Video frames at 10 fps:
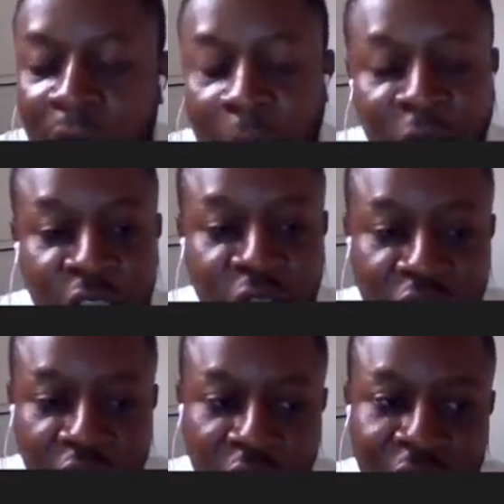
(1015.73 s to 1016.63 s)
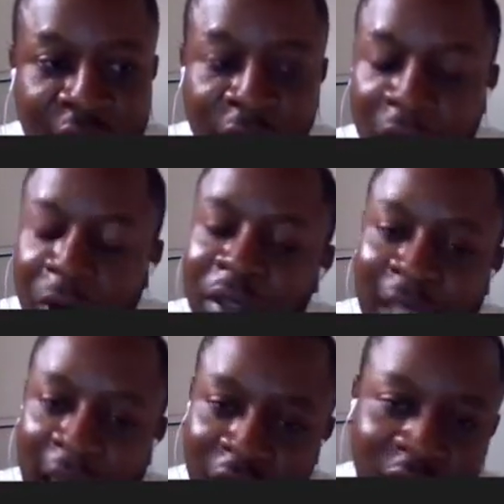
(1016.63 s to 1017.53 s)
I'm going to show you that when we
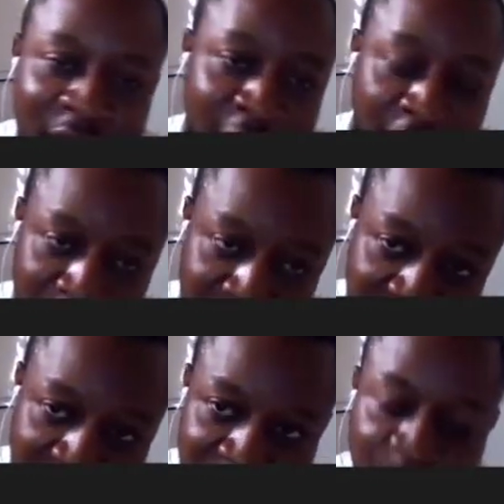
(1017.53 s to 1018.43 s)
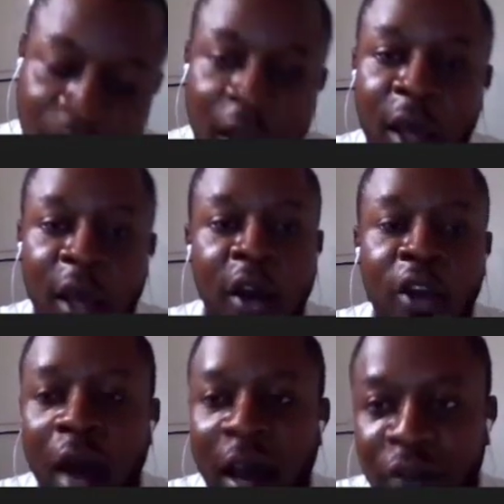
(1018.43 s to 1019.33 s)
start using the QGIS,
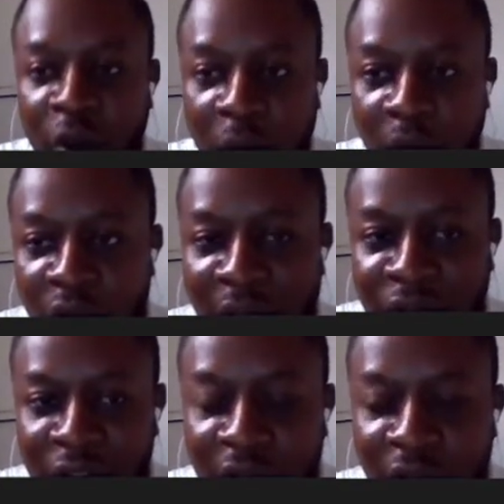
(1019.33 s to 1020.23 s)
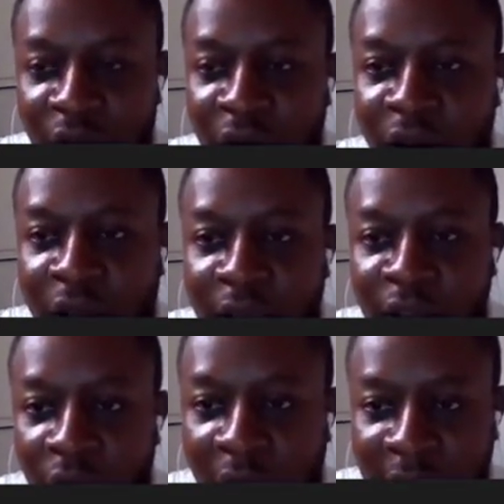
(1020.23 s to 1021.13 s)
you have your
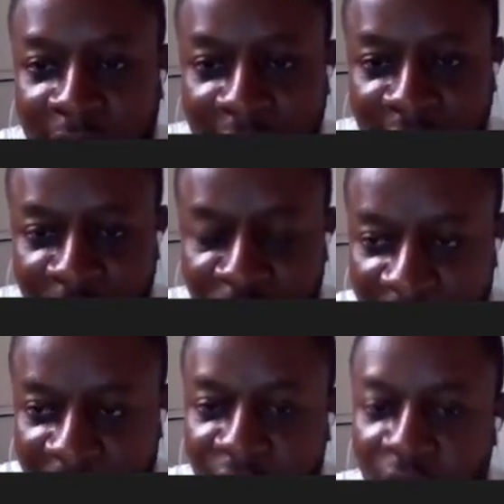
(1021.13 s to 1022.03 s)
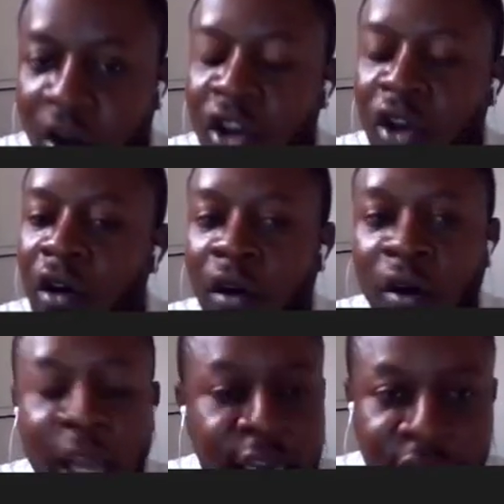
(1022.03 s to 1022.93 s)
handheld GPS
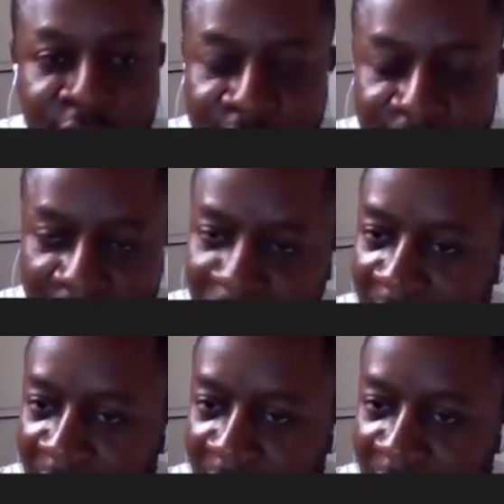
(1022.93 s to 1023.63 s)
or any system